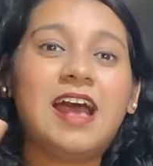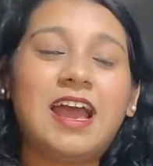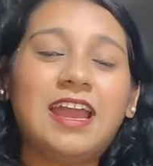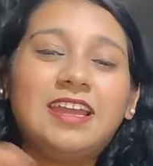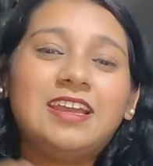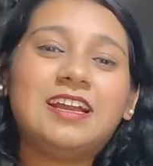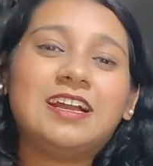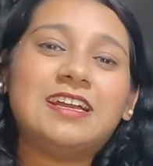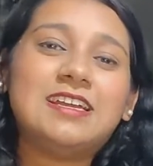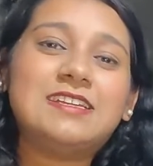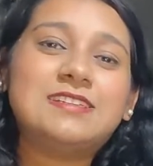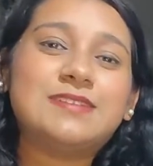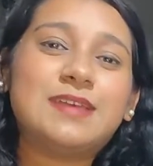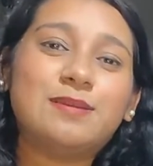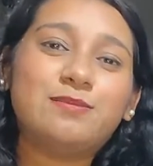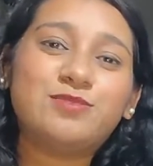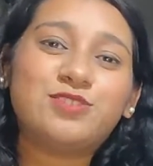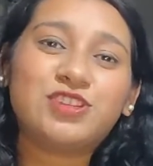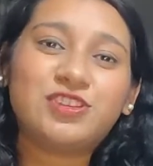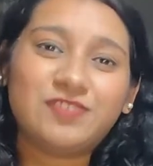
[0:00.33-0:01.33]
Hi guys,
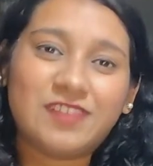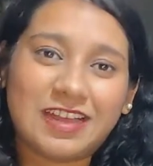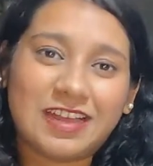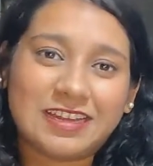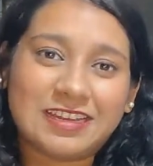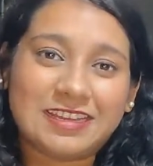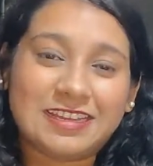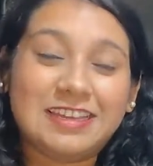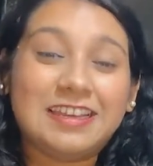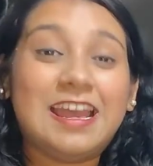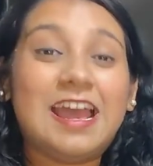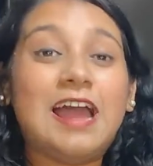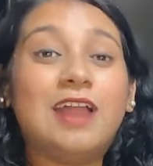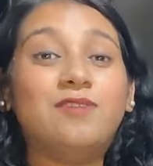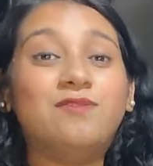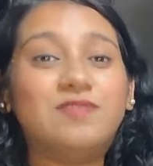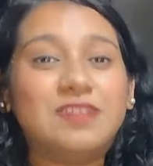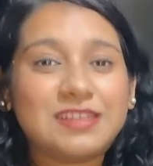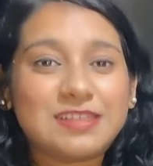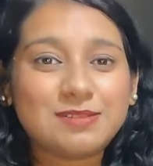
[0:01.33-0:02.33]
I'm Shivani
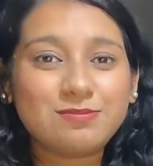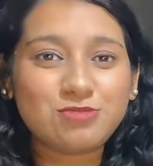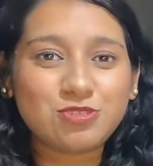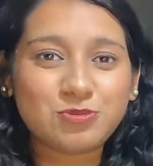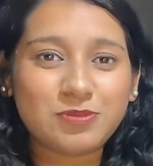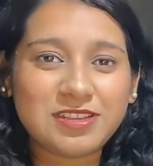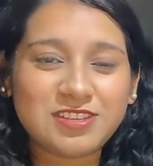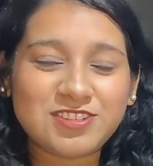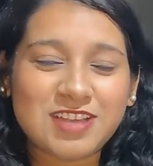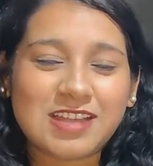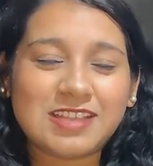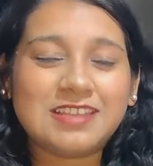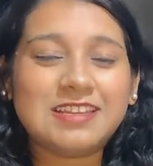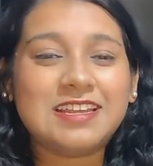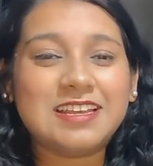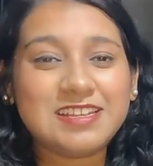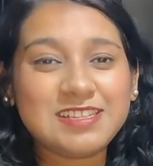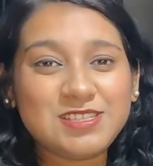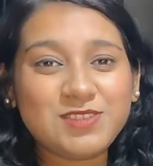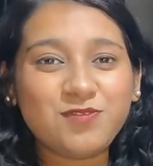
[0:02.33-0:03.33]
and welcome to my channel
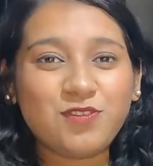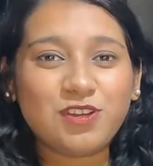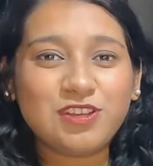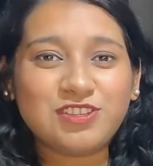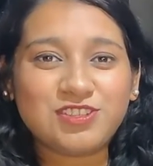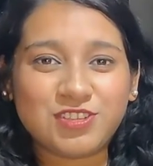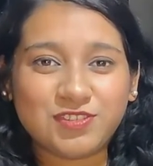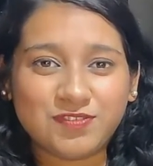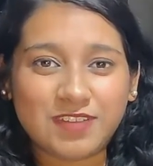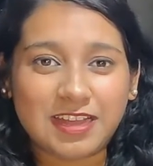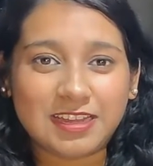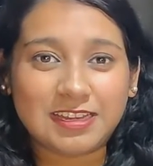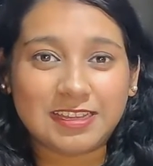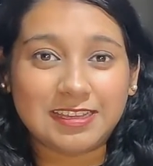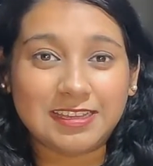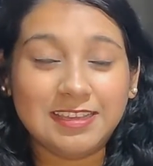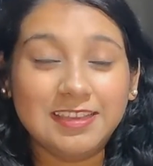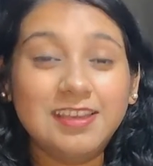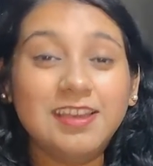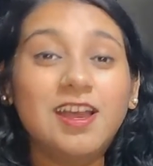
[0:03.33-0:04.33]

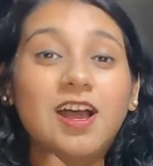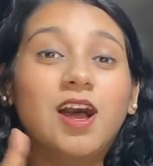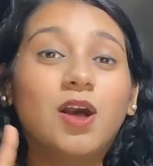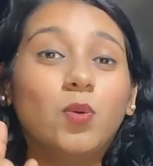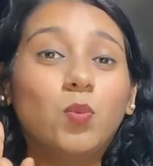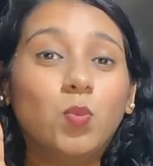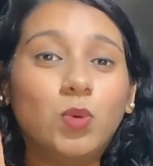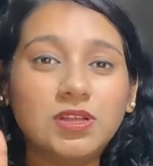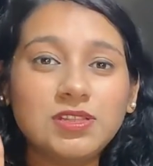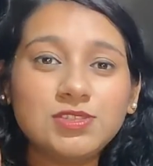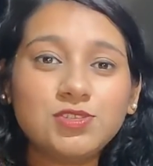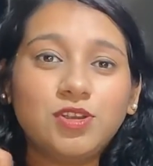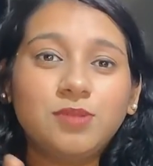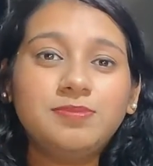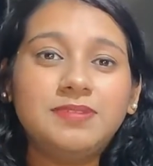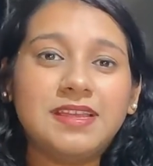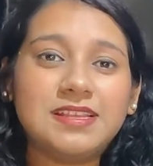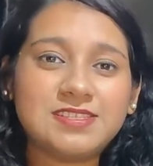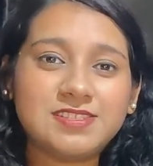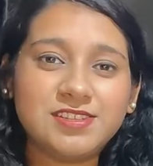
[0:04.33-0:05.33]
SforShivani, a
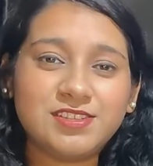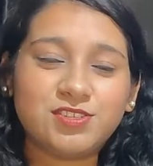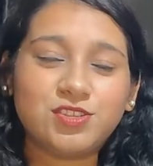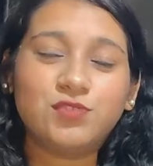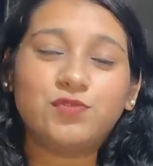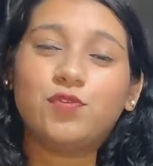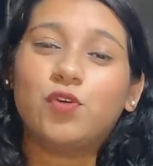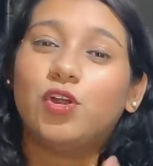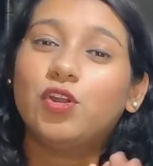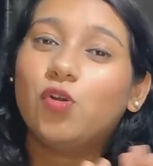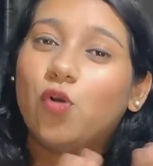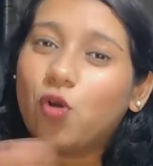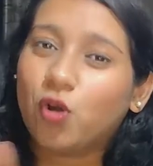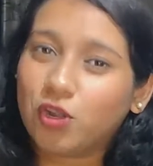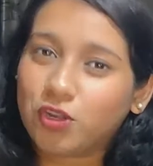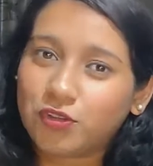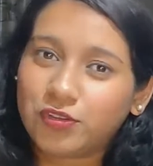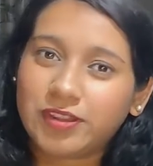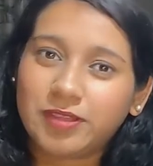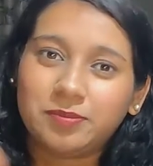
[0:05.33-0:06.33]
one-stop destination for
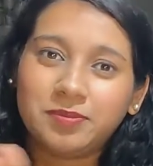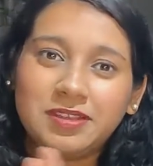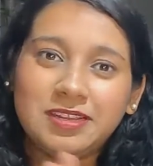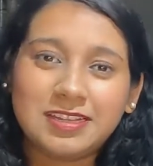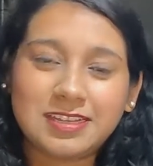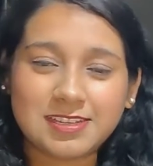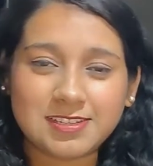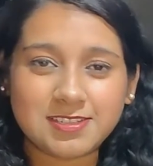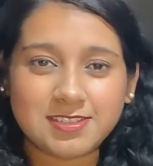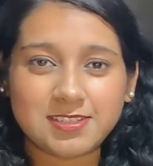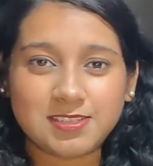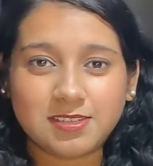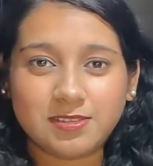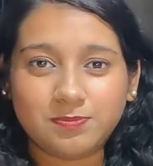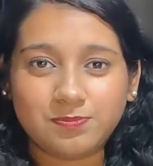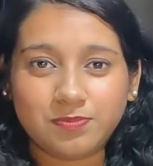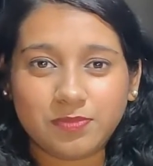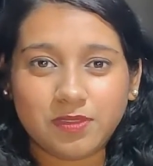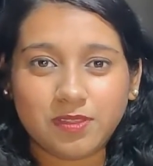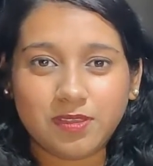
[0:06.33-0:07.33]
all your MBA needs.
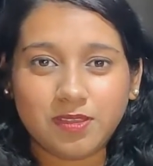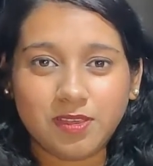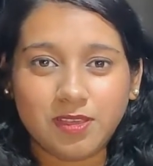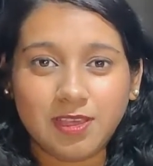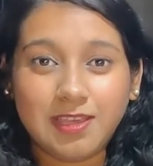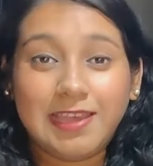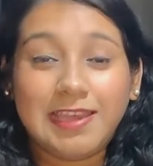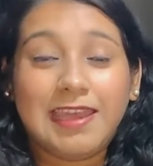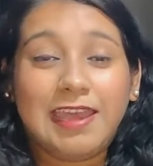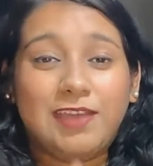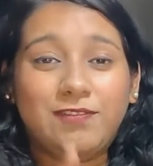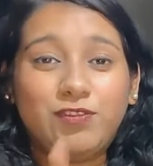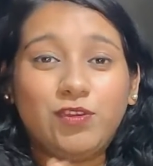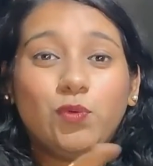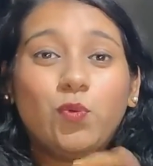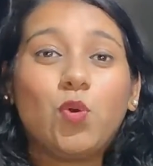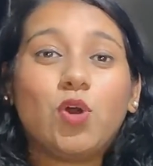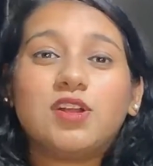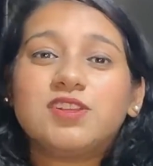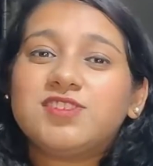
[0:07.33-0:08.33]
If
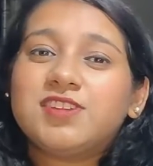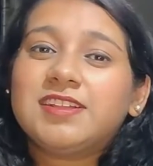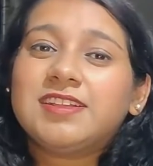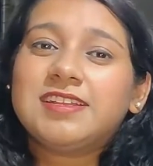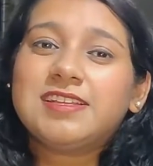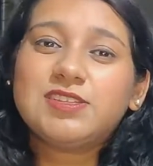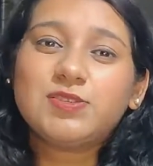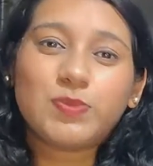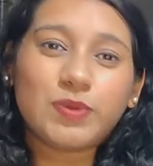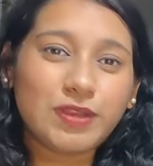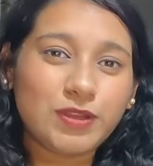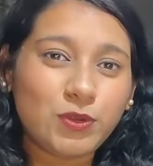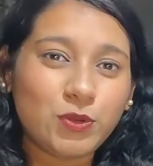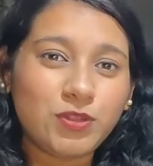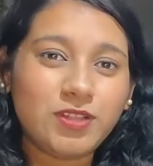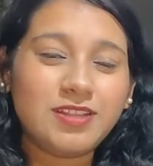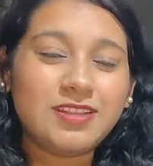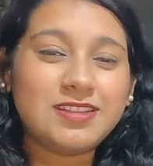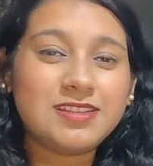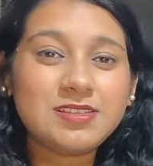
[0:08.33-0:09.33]
you're watching this video,
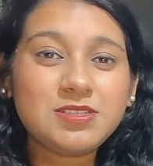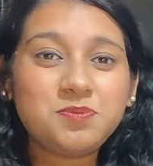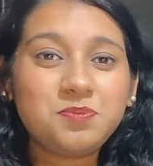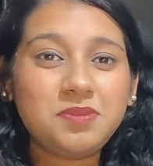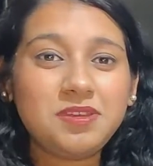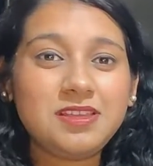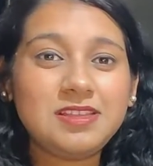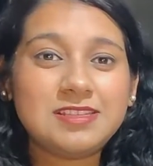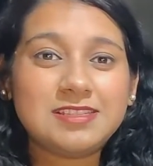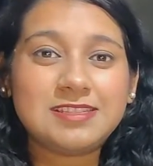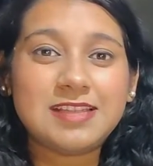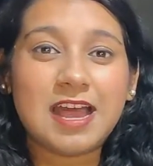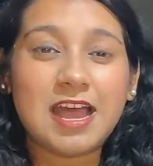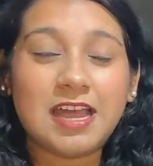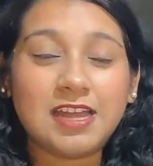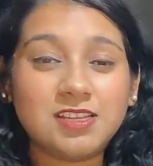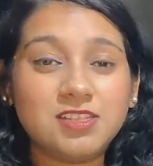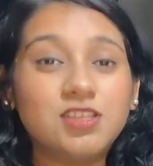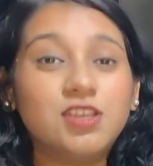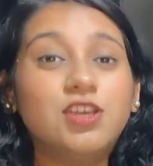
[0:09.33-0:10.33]
then this means
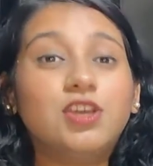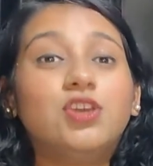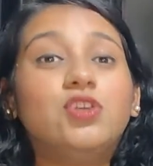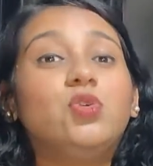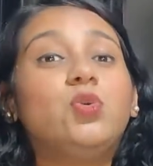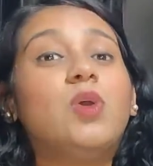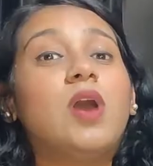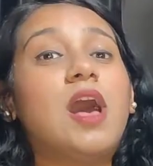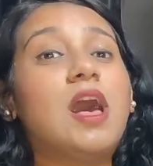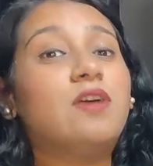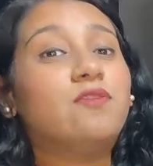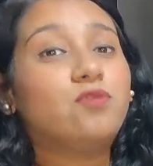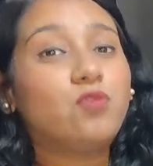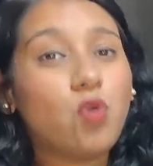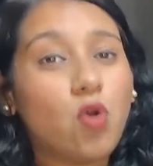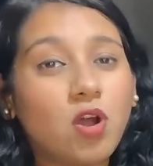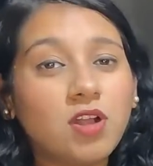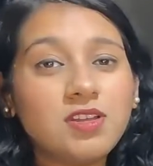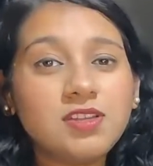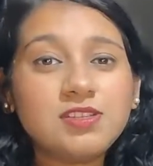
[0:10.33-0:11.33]
that you have
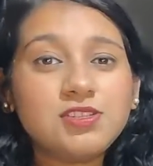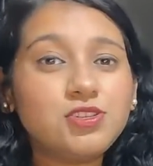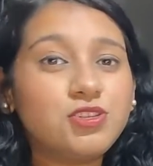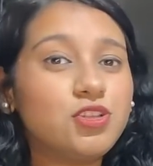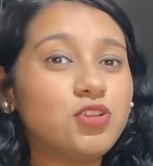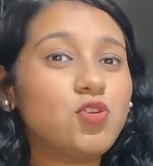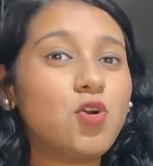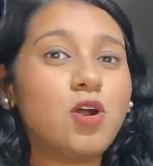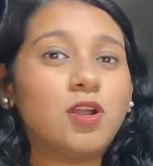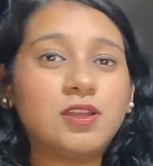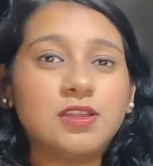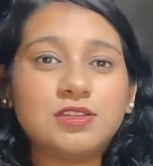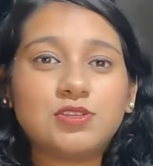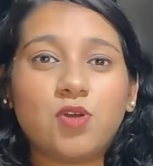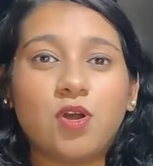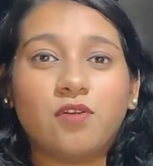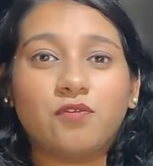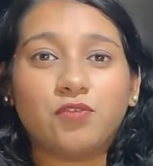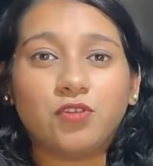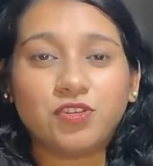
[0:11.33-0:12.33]
got into the college
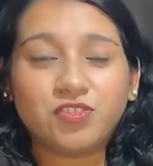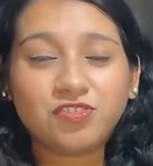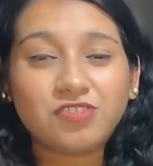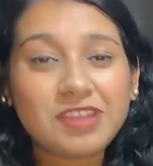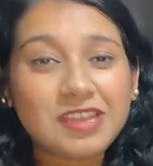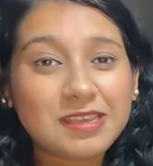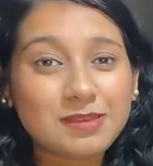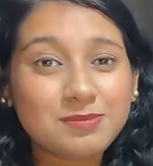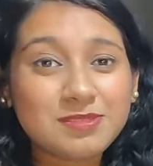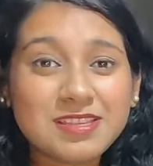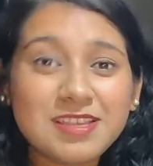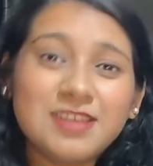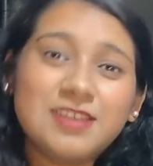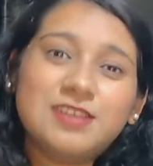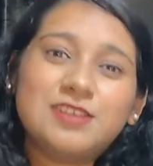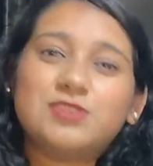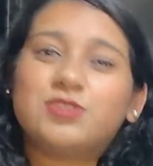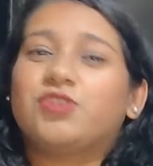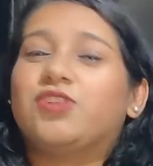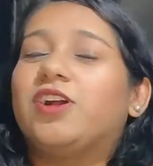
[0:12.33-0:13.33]
of your dreams.
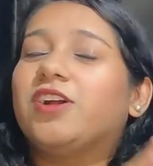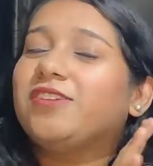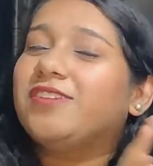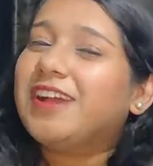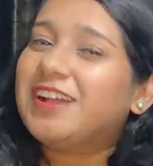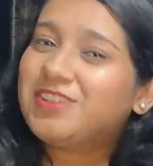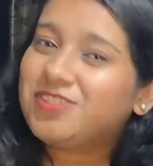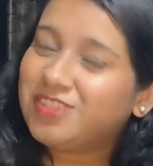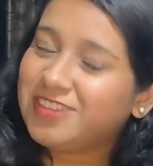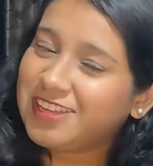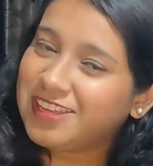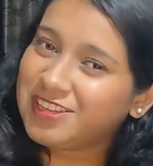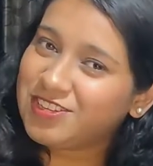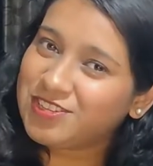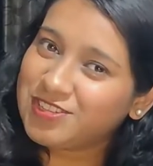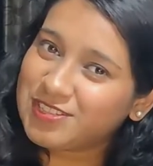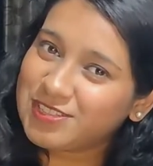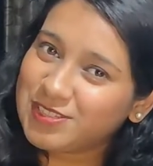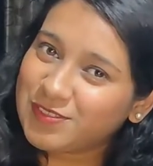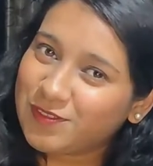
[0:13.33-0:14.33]
So
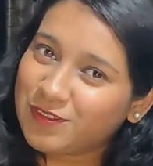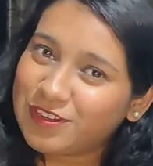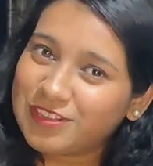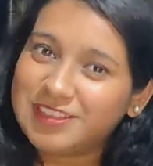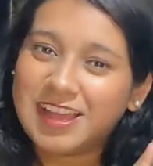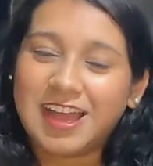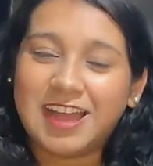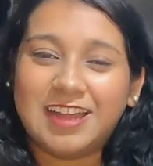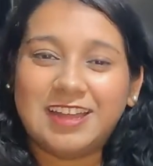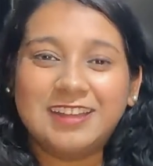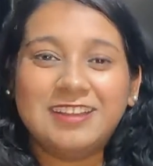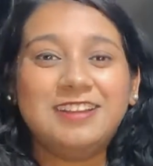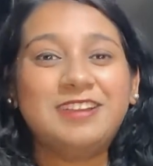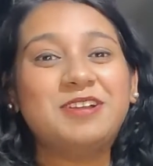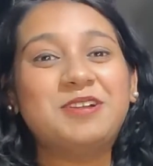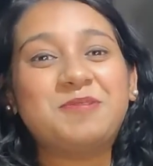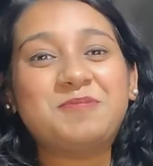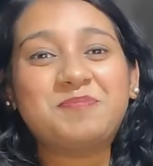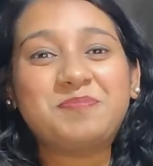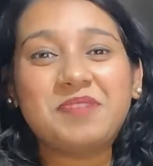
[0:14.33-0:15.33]
congratulations for
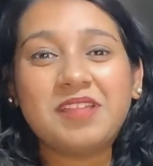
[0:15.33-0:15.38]
that.